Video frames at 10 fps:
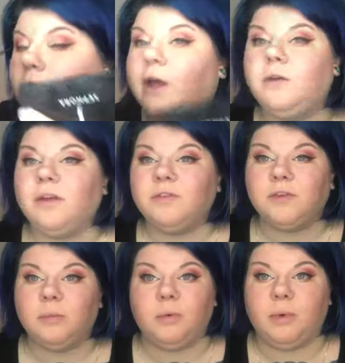I don't have
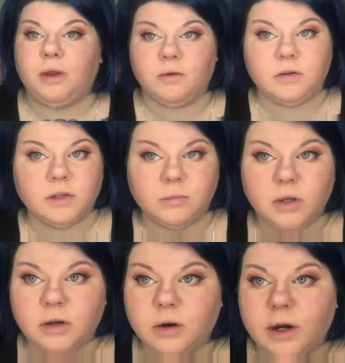superpowers. I'm
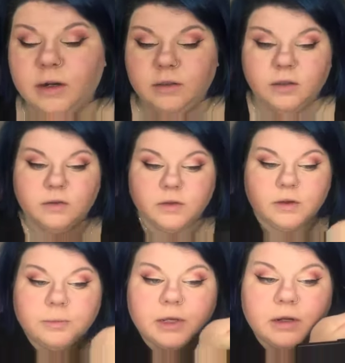not great at this
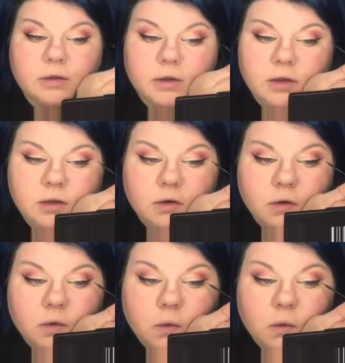automatically either.